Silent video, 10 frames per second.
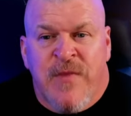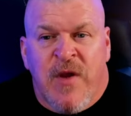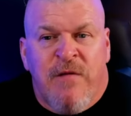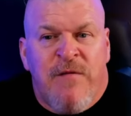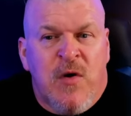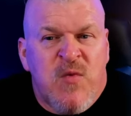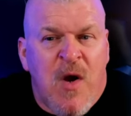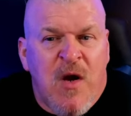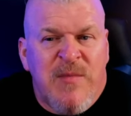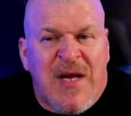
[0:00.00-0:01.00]
Folks,
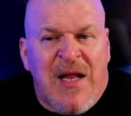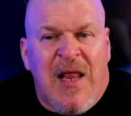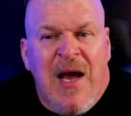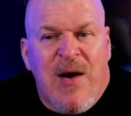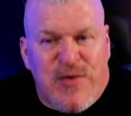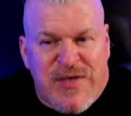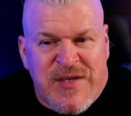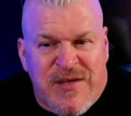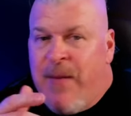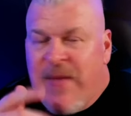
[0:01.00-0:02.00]
welcome to
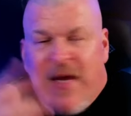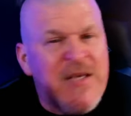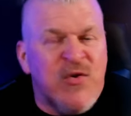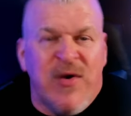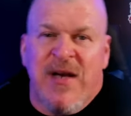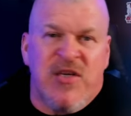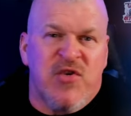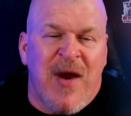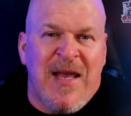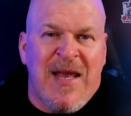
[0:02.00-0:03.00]
Klaus. He's created a
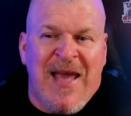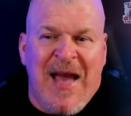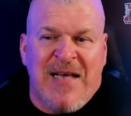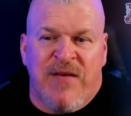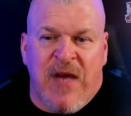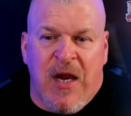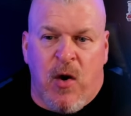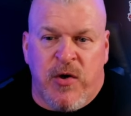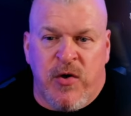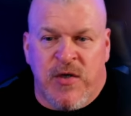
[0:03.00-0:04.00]
striking cast of
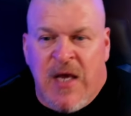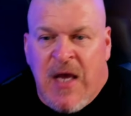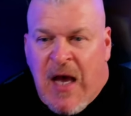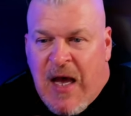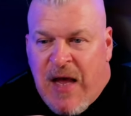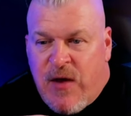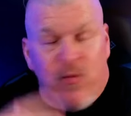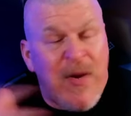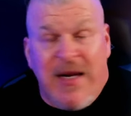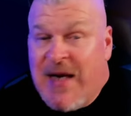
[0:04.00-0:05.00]
characters that are
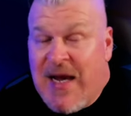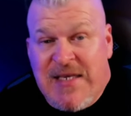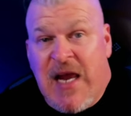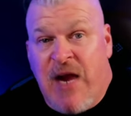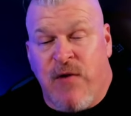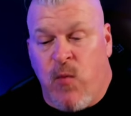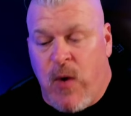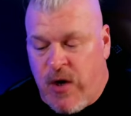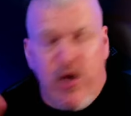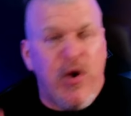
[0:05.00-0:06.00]
recognized
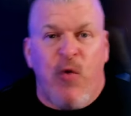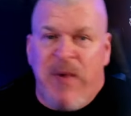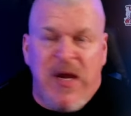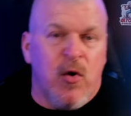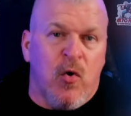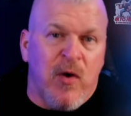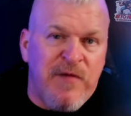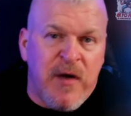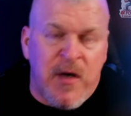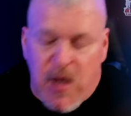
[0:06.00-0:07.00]
everywhere. You know Peter
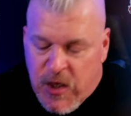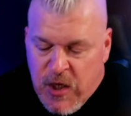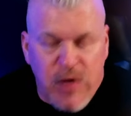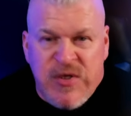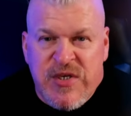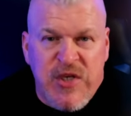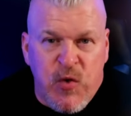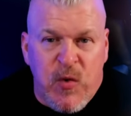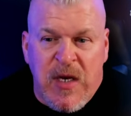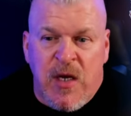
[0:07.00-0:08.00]
Griffin, you know
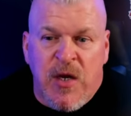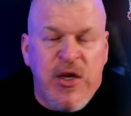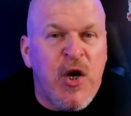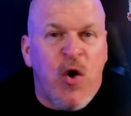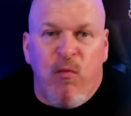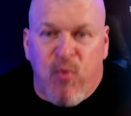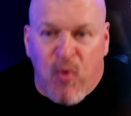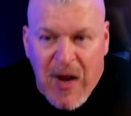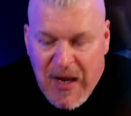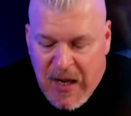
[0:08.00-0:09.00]
Stewie, you know
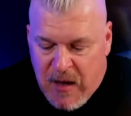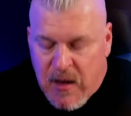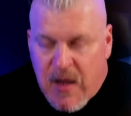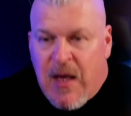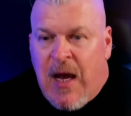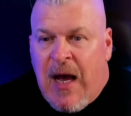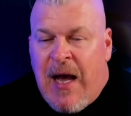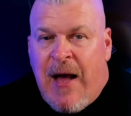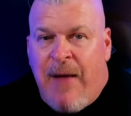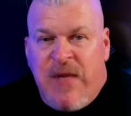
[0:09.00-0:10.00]
Brian,
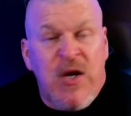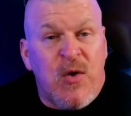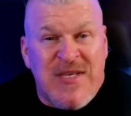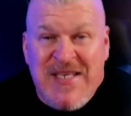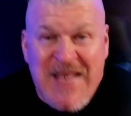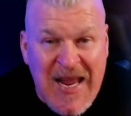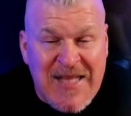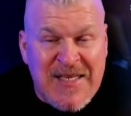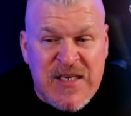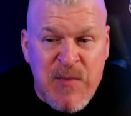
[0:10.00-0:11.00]
you know
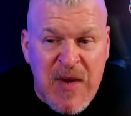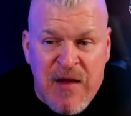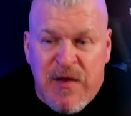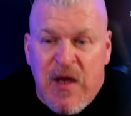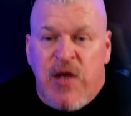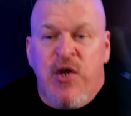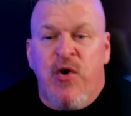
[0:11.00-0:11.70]
Stan Smith, you